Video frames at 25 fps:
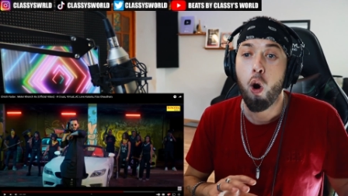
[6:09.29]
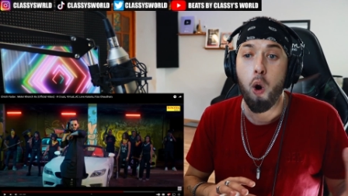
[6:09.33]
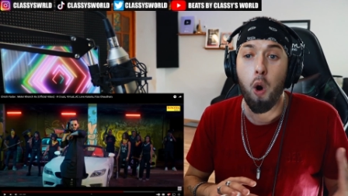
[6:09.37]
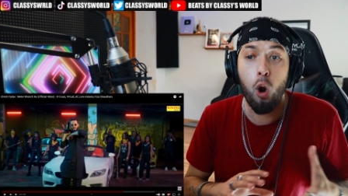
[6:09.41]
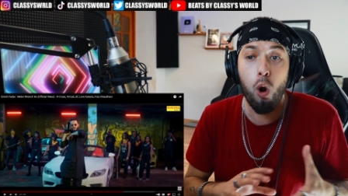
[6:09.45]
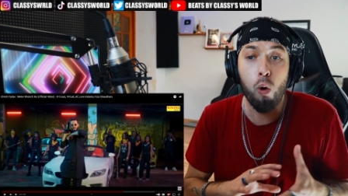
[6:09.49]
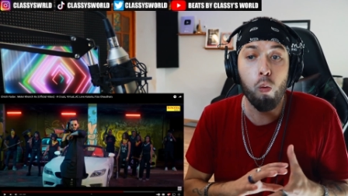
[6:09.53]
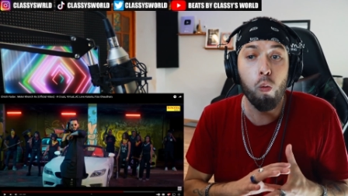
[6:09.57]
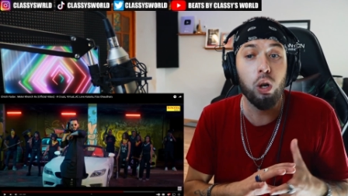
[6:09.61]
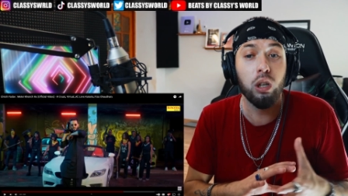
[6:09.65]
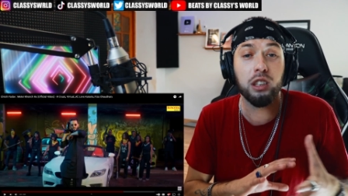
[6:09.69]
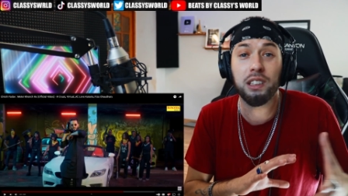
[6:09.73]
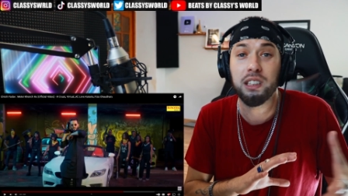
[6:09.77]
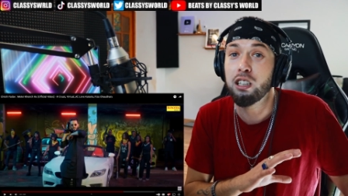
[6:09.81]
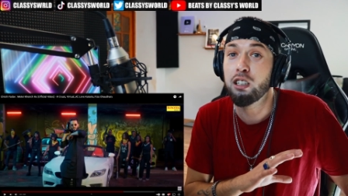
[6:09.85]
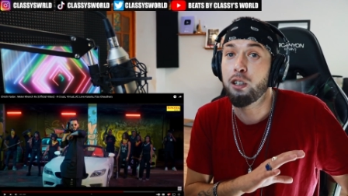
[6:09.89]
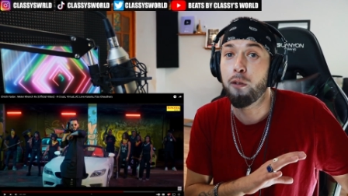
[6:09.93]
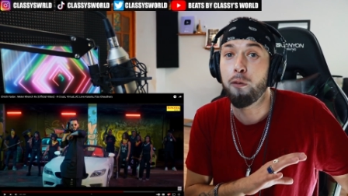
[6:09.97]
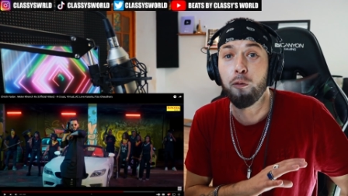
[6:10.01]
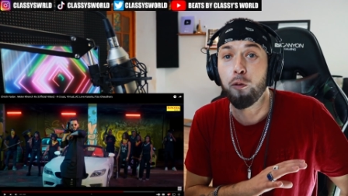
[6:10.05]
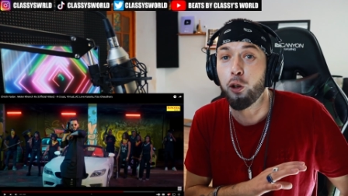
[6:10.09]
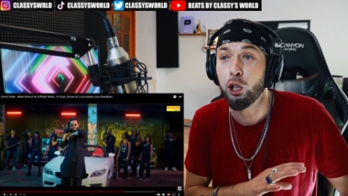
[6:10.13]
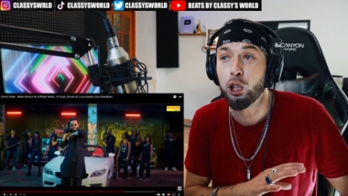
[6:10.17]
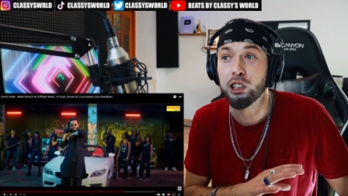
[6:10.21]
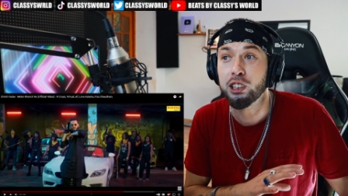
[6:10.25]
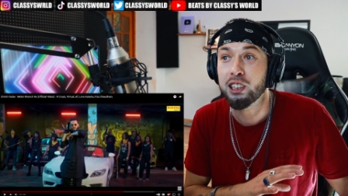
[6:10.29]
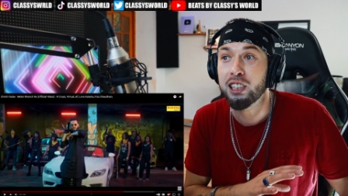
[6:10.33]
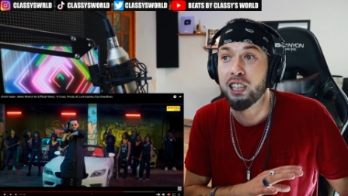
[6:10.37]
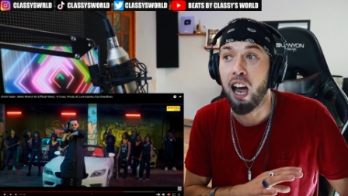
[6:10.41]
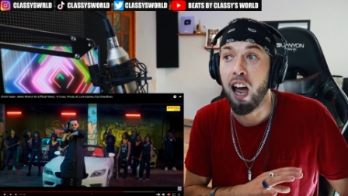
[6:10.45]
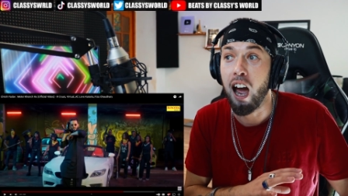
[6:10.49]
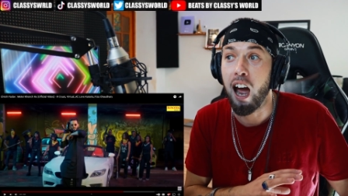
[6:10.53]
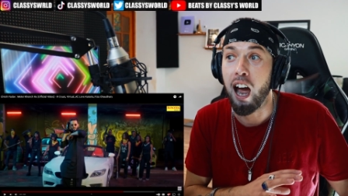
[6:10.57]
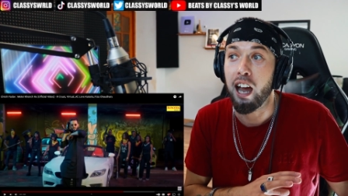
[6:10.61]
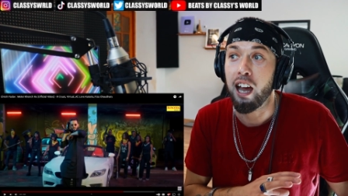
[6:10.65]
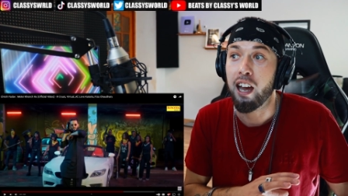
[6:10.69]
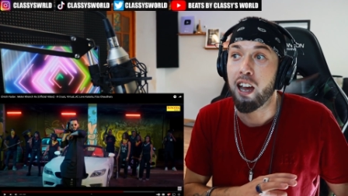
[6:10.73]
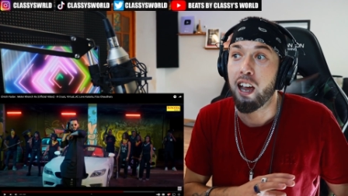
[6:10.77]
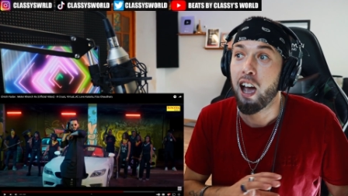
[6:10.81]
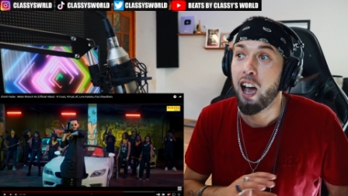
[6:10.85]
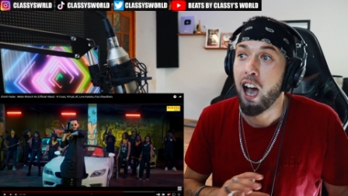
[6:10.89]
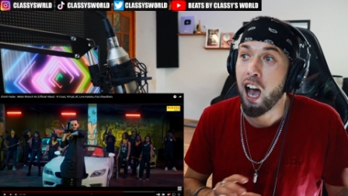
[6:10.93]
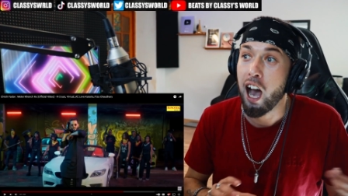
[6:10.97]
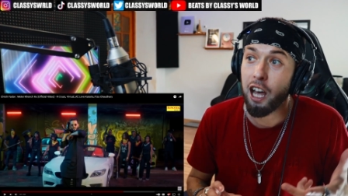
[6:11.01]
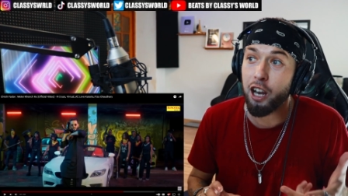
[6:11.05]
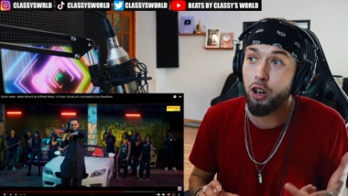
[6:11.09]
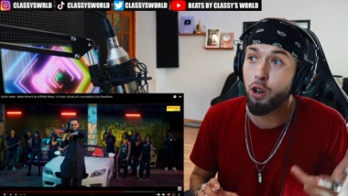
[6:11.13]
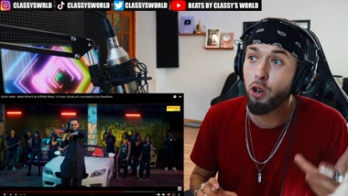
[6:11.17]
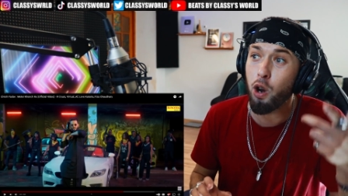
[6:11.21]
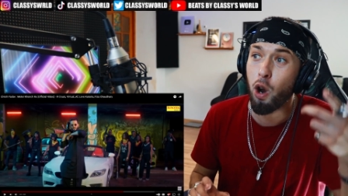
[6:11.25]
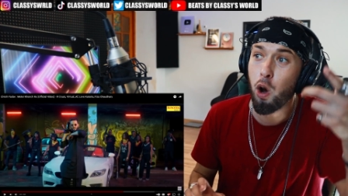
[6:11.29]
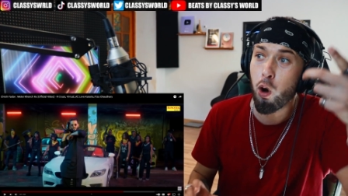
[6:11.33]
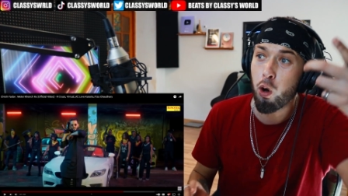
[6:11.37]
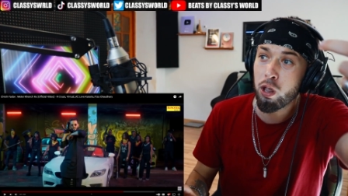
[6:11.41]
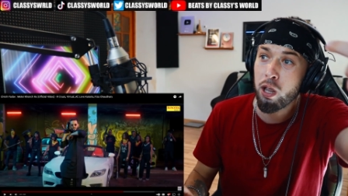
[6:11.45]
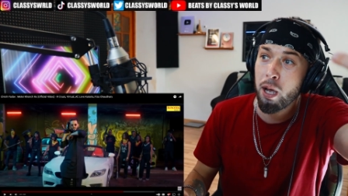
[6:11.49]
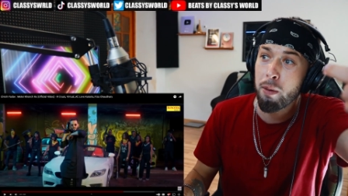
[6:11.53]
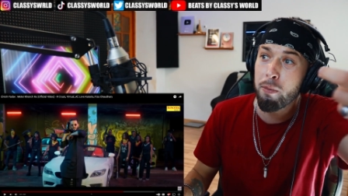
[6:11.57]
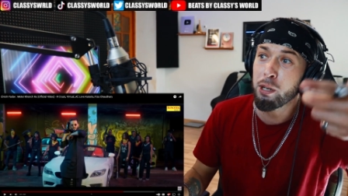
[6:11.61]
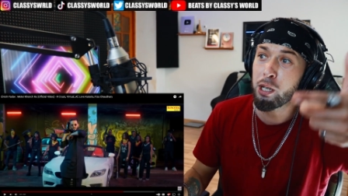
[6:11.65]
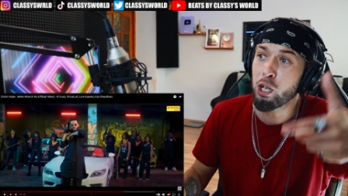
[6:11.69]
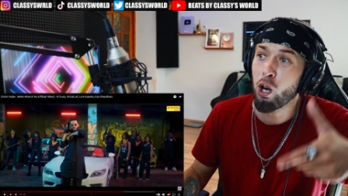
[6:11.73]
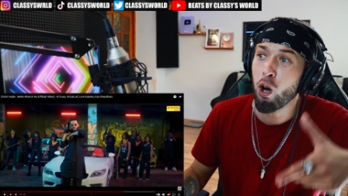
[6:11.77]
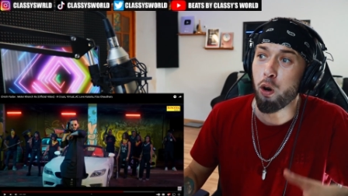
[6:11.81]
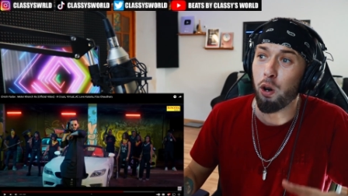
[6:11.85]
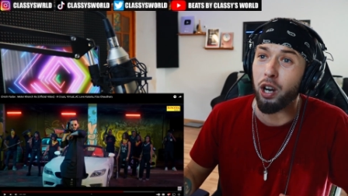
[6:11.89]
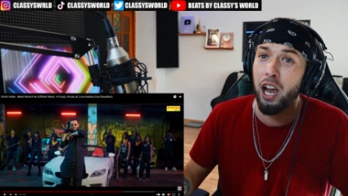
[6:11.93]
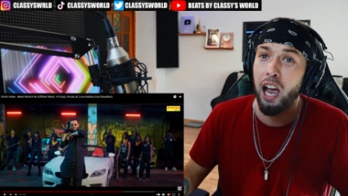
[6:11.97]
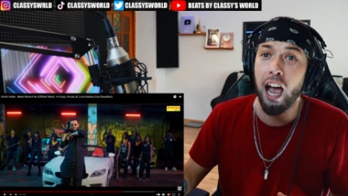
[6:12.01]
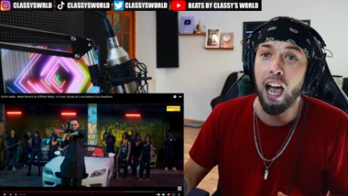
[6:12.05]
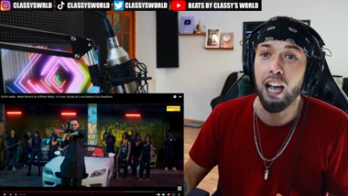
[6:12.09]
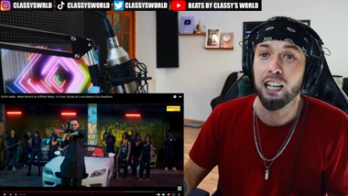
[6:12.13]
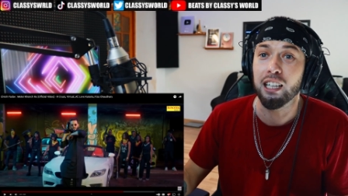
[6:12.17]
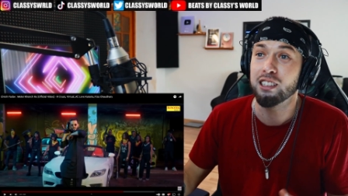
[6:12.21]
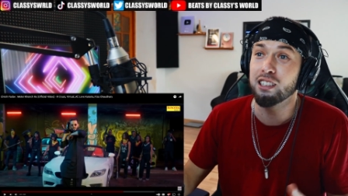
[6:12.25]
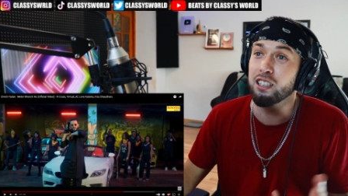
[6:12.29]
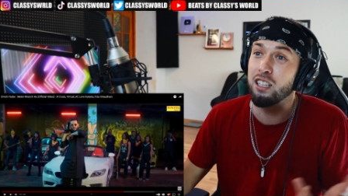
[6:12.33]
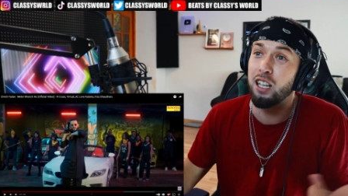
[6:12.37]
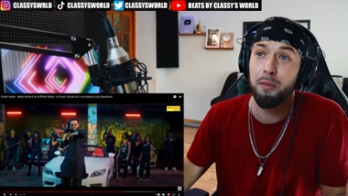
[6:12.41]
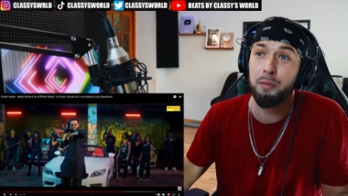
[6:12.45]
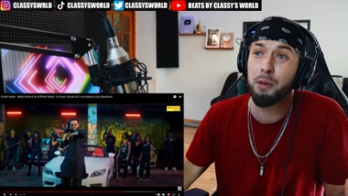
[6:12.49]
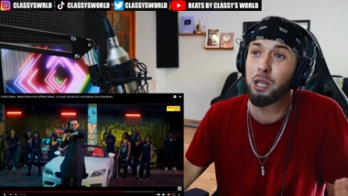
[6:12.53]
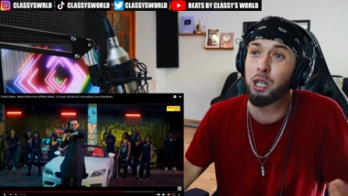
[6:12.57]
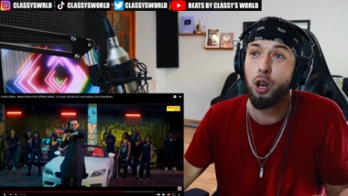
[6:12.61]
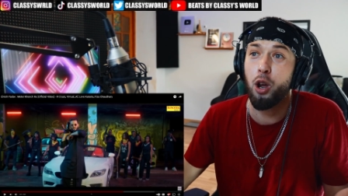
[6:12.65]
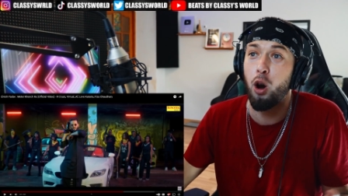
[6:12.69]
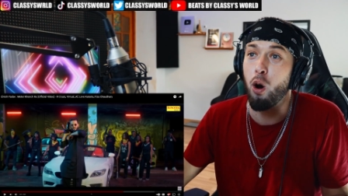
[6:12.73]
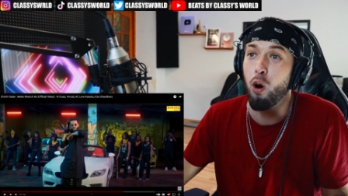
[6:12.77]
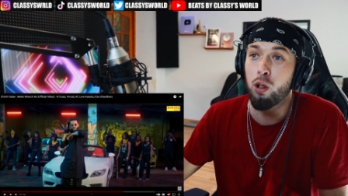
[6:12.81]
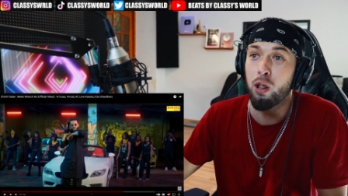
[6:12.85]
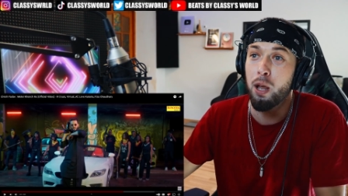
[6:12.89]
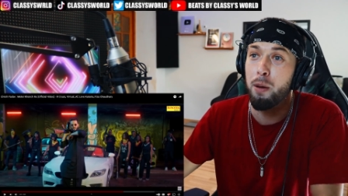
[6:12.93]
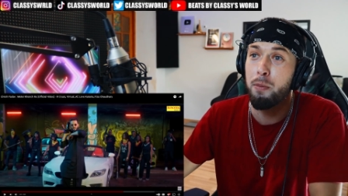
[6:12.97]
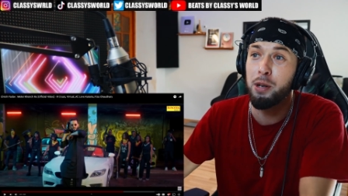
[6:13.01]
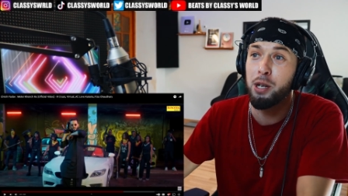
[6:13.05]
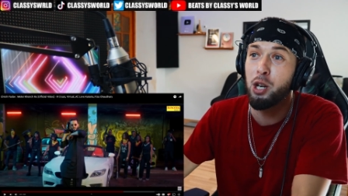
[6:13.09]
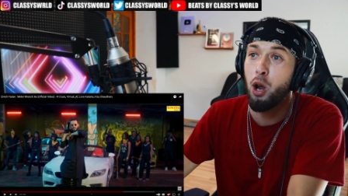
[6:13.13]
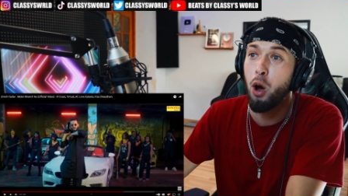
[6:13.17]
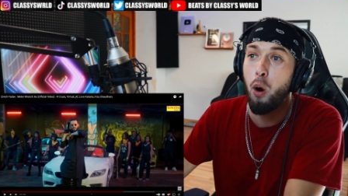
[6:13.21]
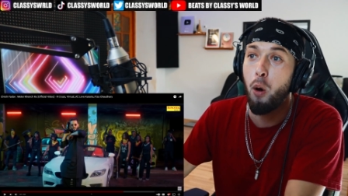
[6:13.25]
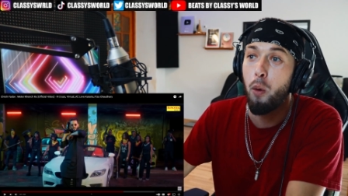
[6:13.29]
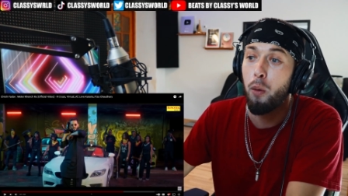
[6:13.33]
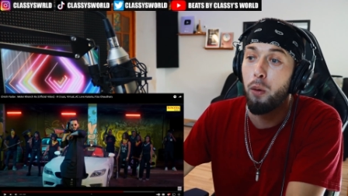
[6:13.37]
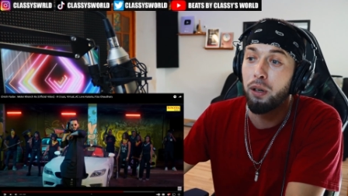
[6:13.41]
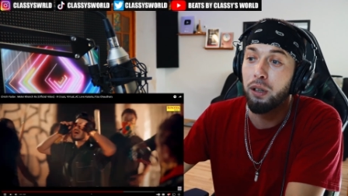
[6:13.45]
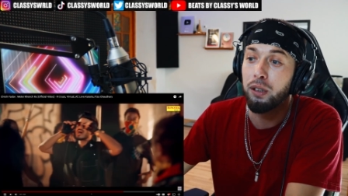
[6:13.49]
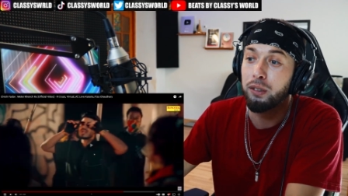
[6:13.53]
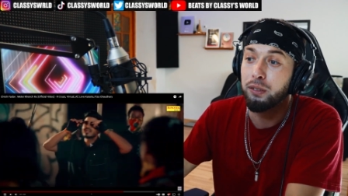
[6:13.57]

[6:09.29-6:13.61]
Or was it the first guy? I don't know. Let me know, guys. Let me know. Let me know.